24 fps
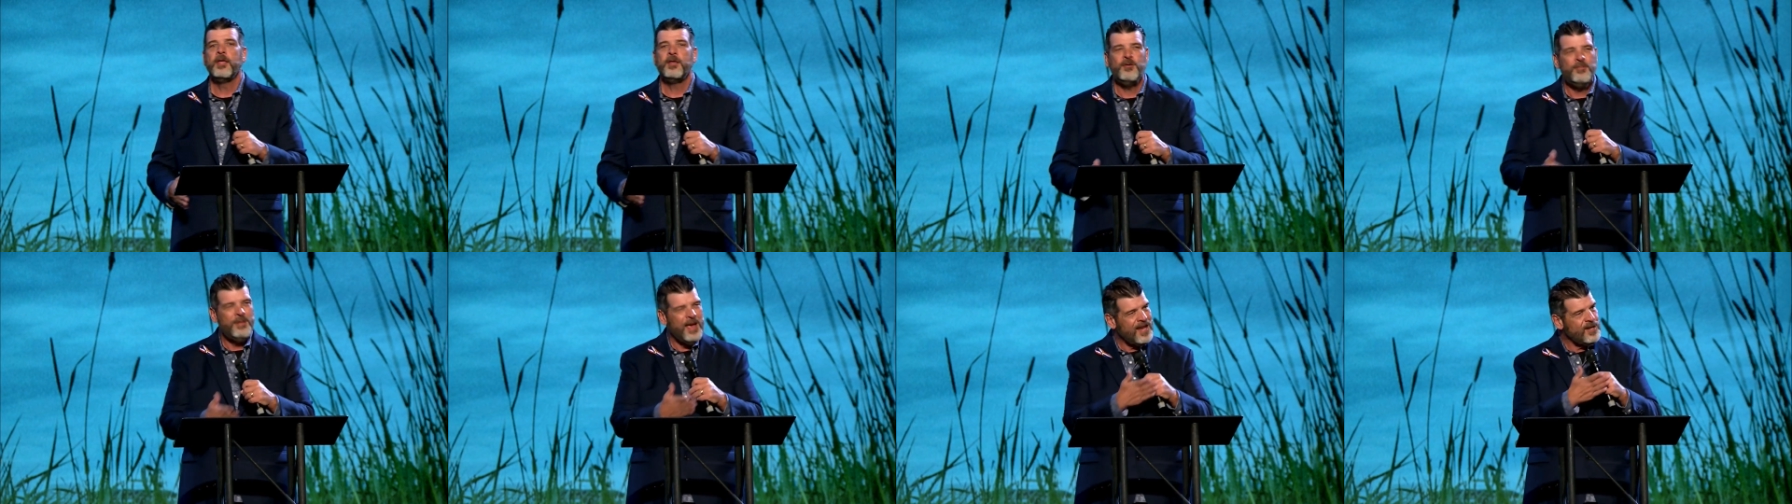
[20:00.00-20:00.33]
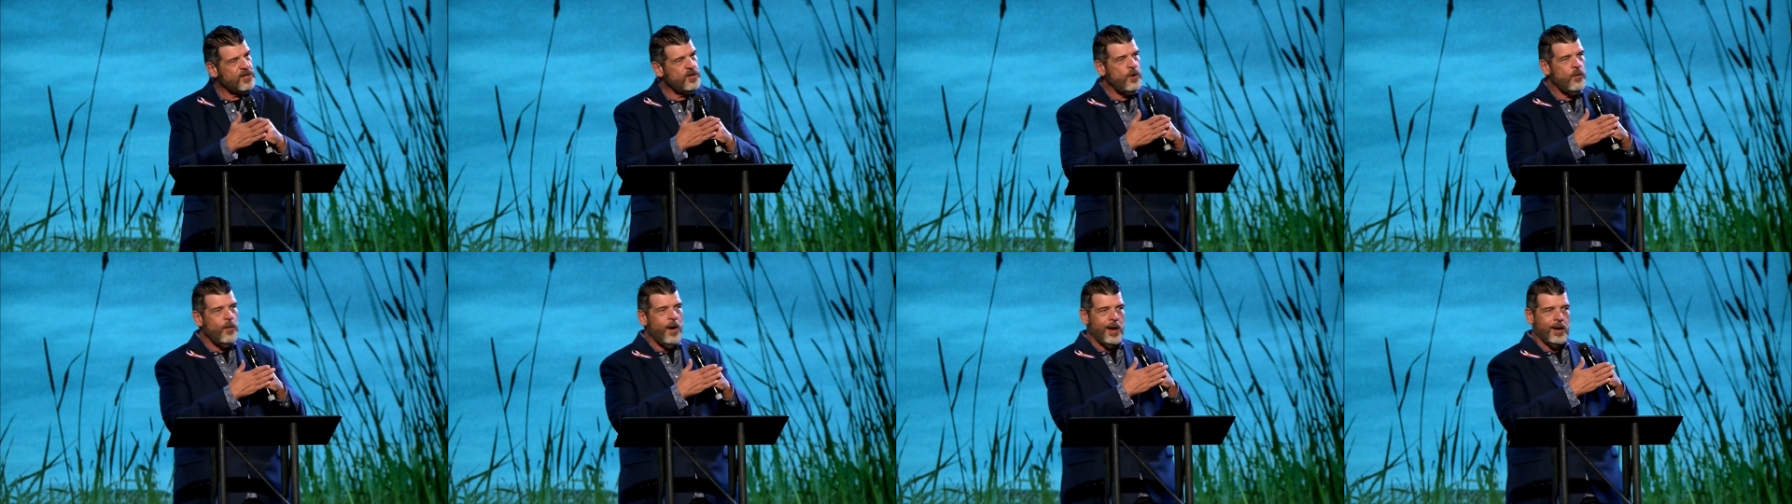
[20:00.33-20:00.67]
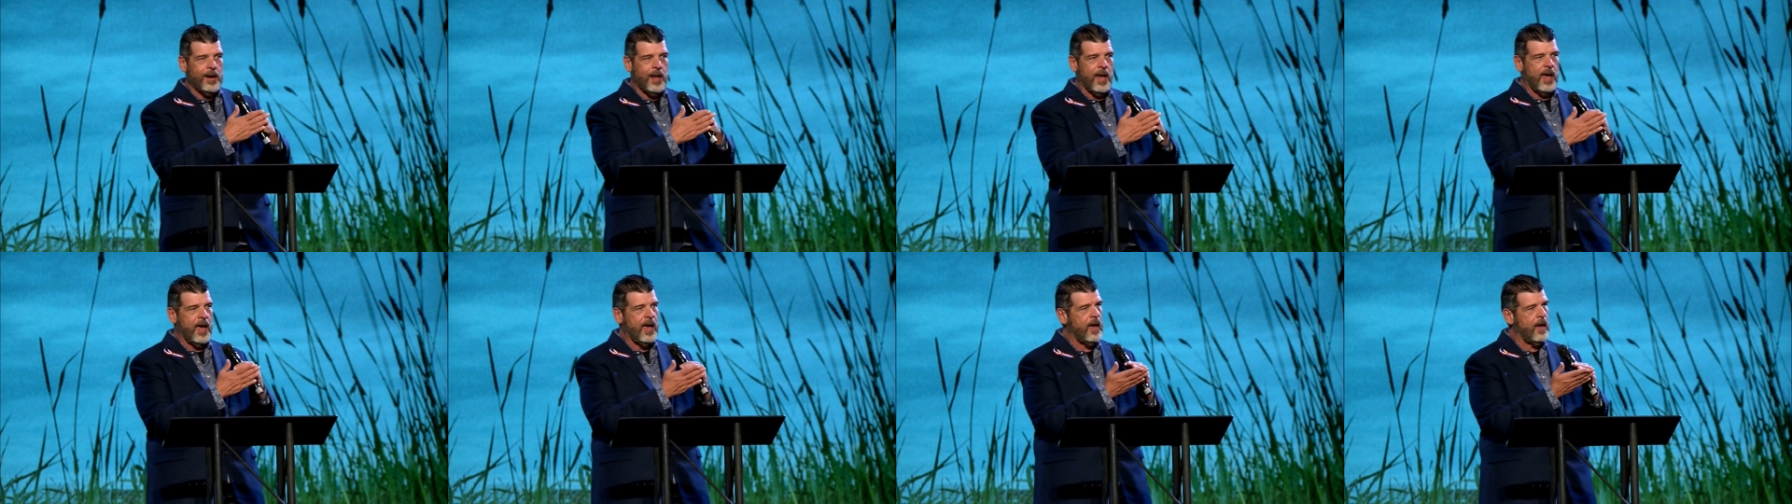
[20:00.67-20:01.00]
you man, you ought
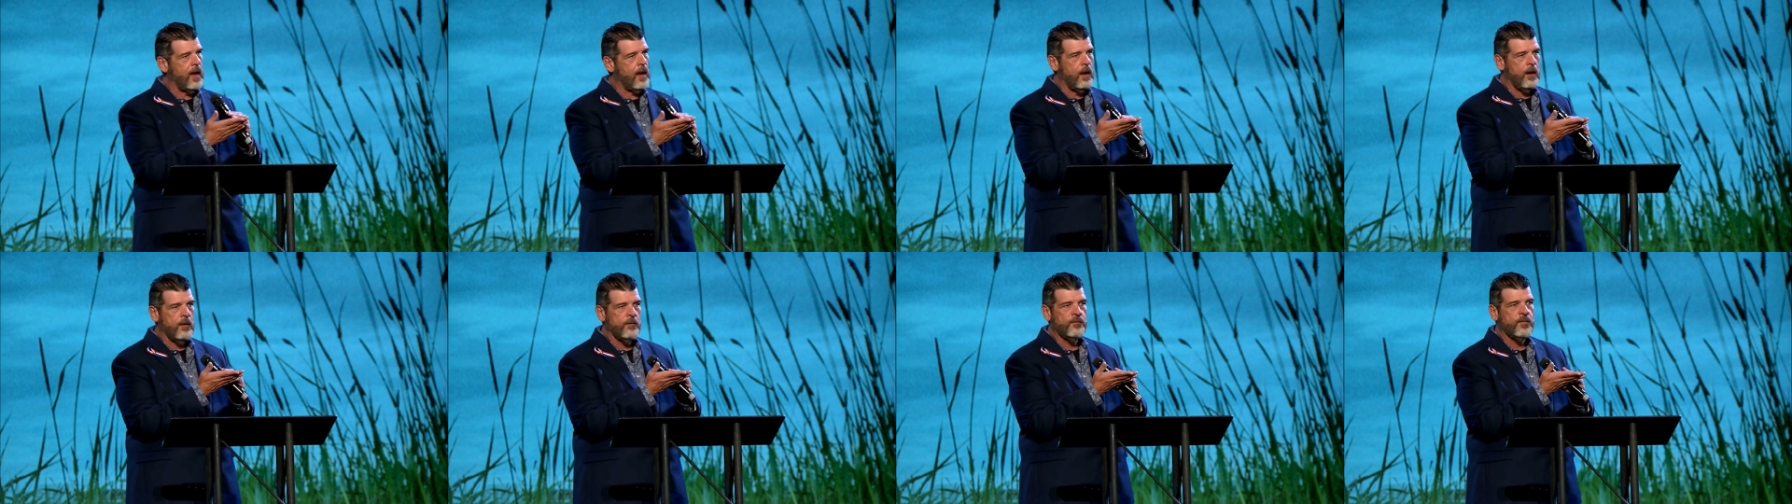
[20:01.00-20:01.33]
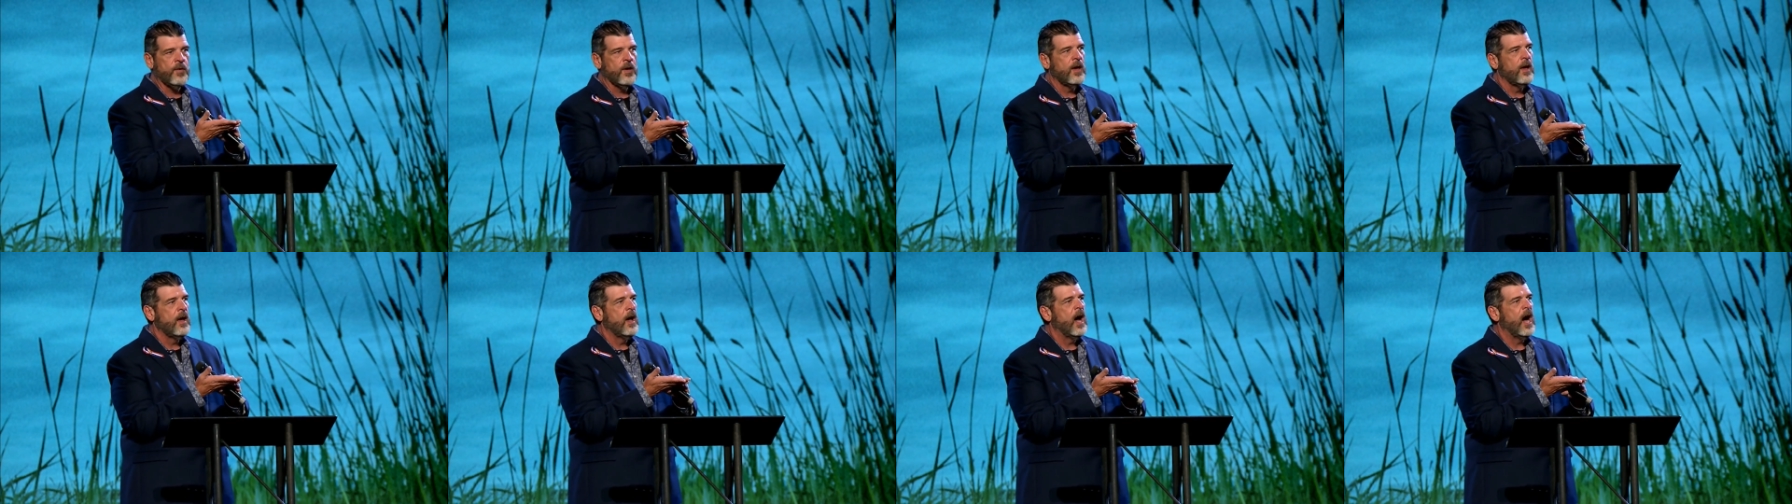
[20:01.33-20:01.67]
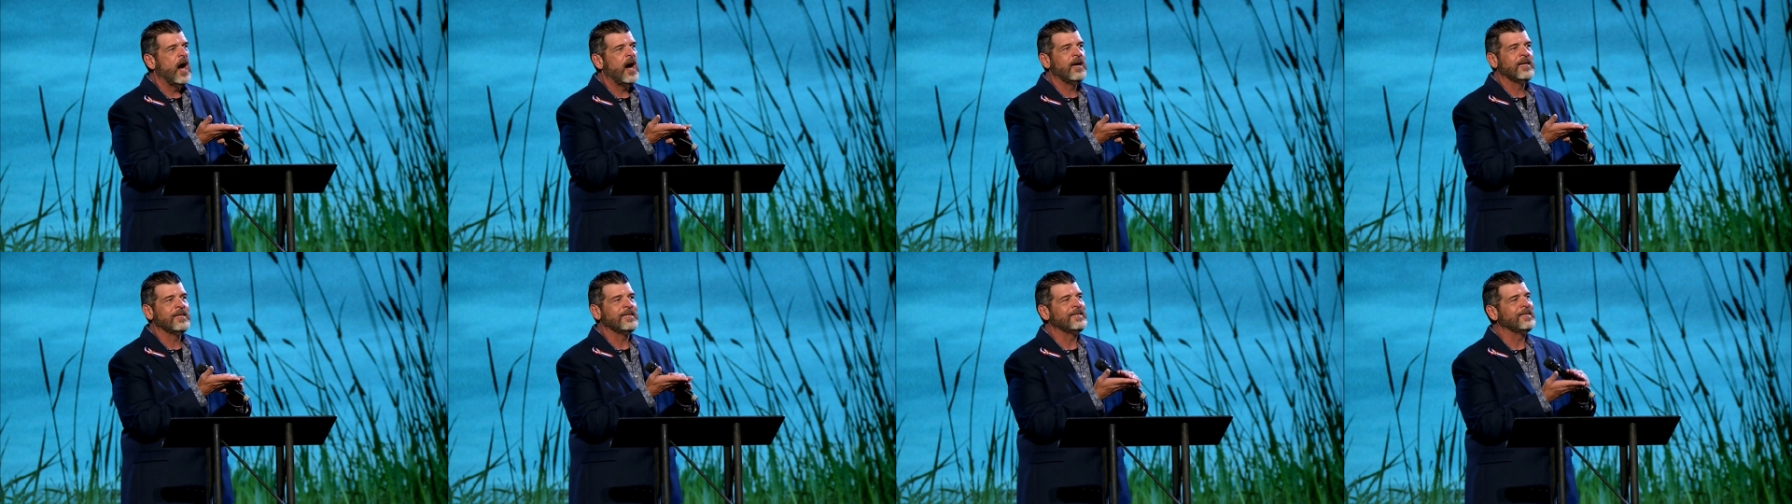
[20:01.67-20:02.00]
to have
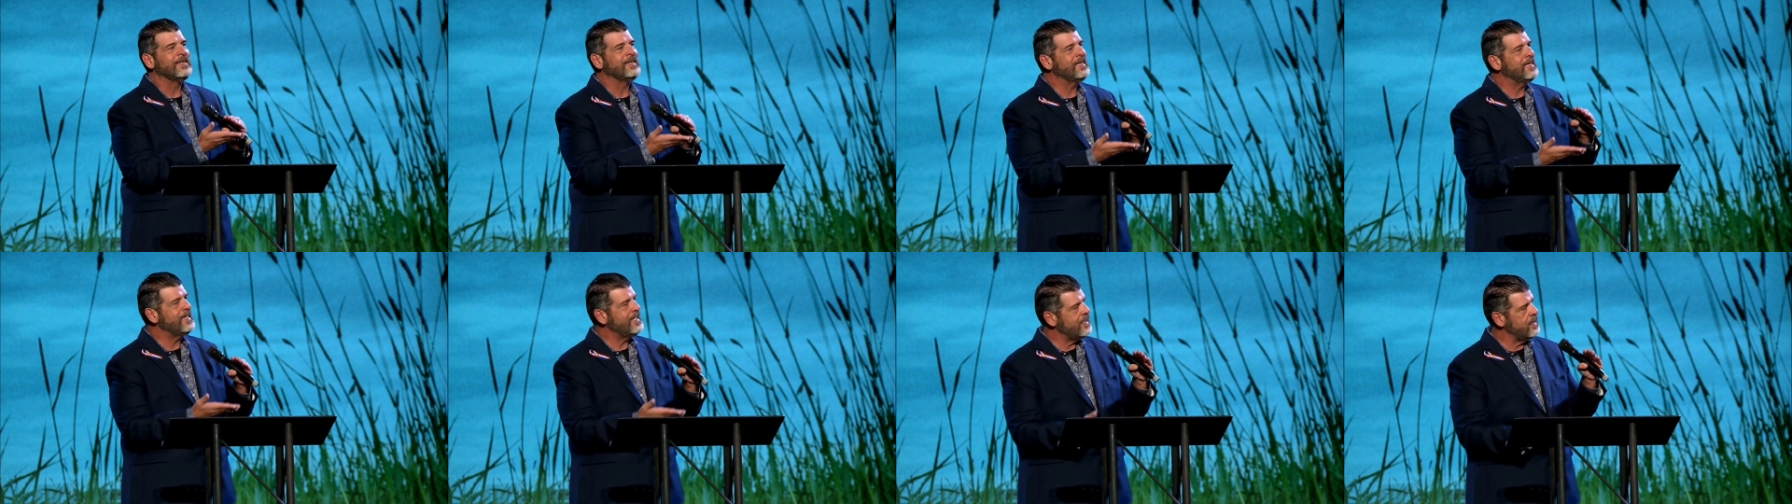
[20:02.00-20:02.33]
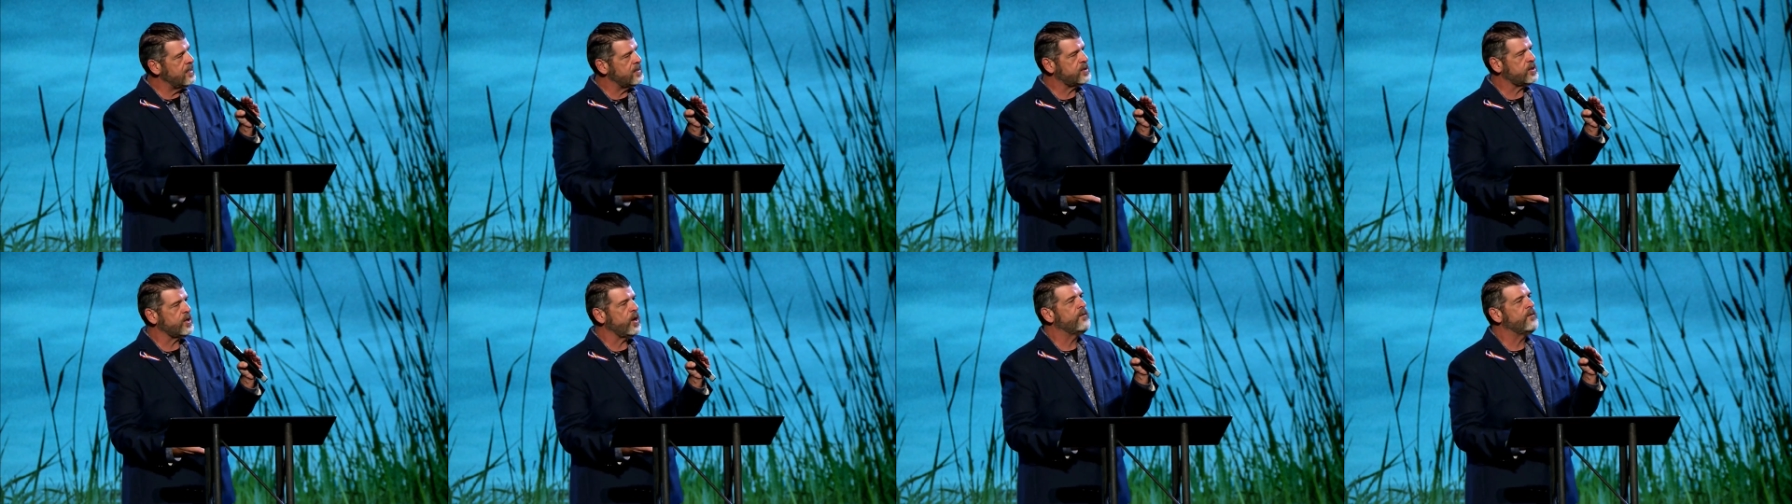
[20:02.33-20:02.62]
a list